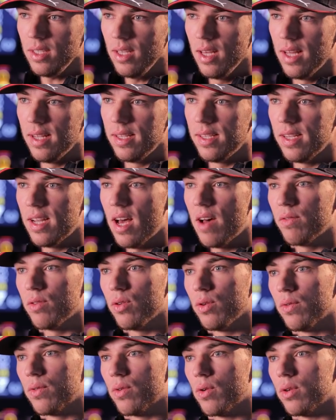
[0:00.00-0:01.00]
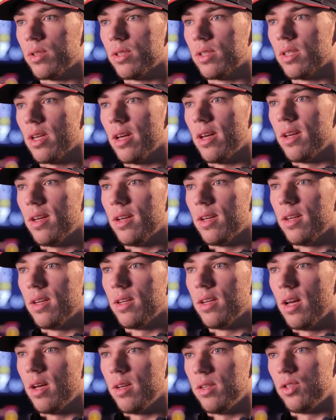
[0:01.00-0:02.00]
And then after, of course,
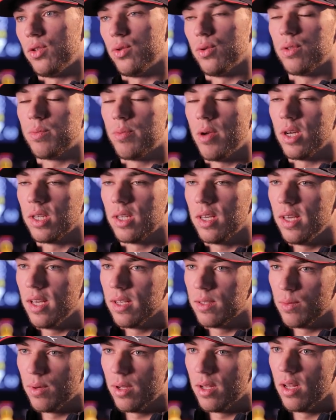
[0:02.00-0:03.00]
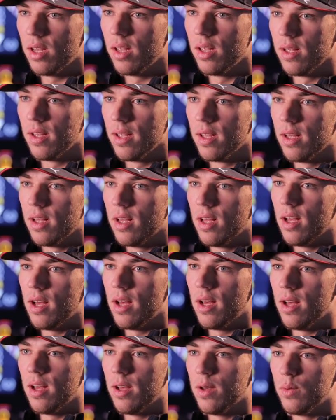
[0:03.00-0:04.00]
Jules Bianchi as well,
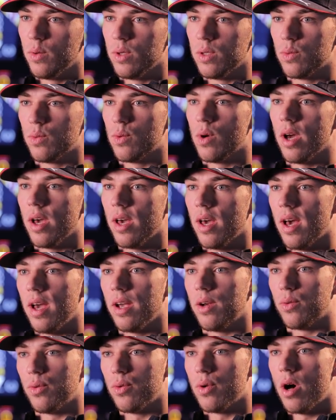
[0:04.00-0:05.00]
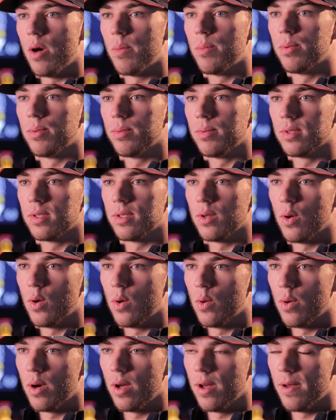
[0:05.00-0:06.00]
with who I grew up.
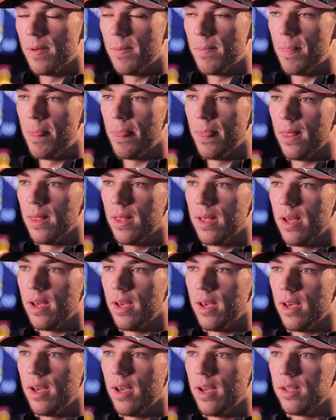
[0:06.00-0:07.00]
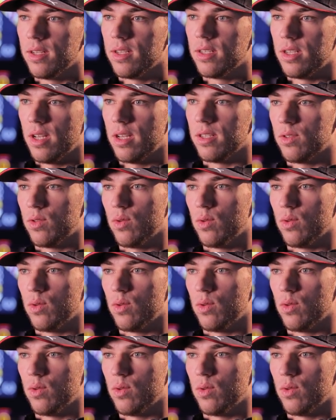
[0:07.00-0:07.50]
So I had the chance